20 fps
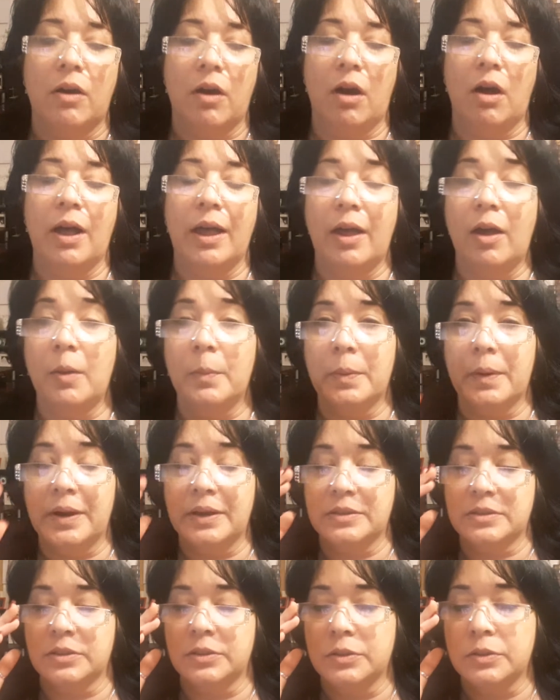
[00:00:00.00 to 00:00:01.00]
all hell
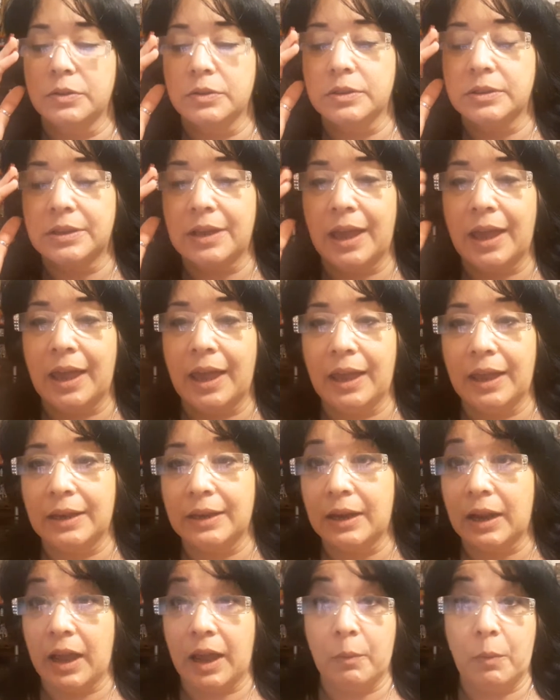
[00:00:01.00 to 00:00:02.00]
breaks loose
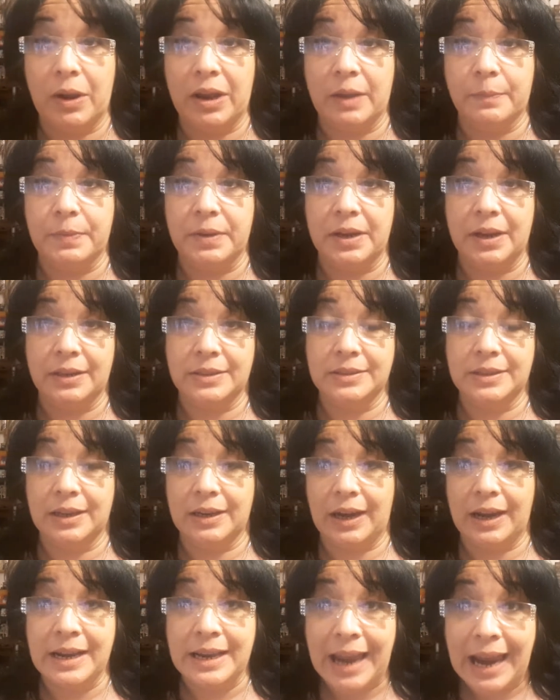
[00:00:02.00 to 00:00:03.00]
and I wake up the next day
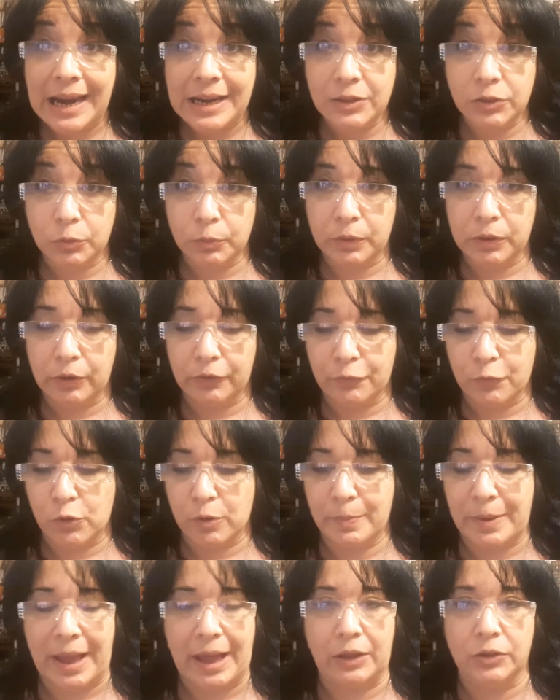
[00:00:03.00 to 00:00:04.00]
and I gain 3 or
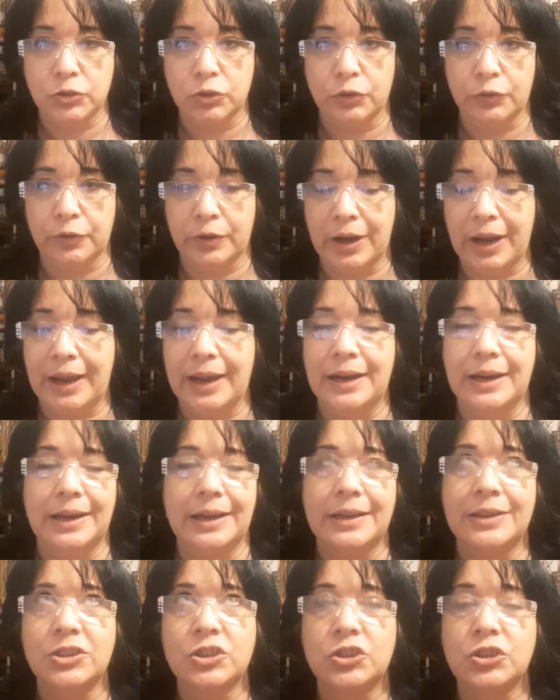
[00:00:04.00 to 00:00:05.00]
4 pounds overnight.
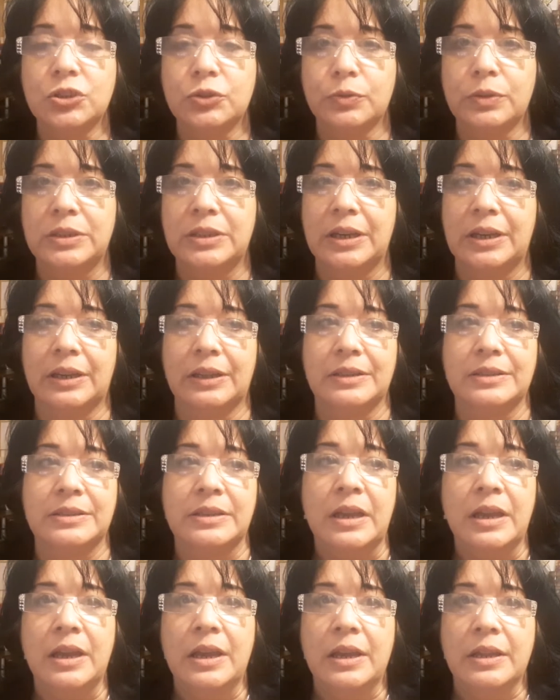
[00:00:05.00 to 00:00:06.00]
It's just
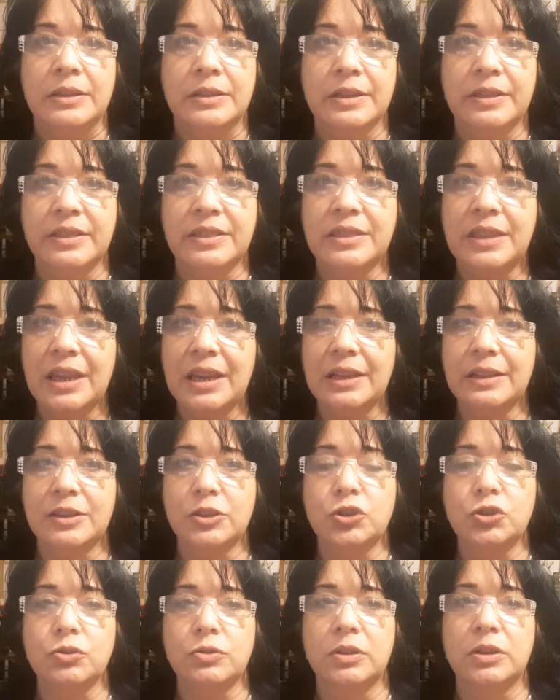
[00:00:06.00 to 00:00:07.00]
ridiculous to think
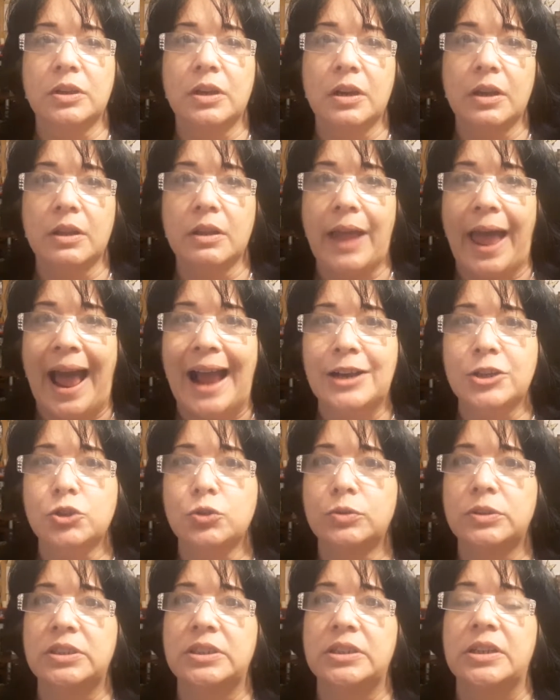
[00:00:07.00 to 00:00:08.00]
that you can
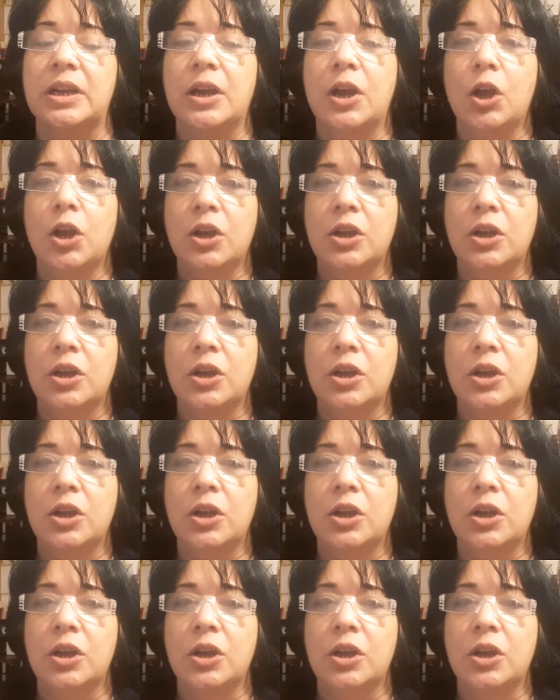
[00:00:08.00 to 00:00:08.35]
actually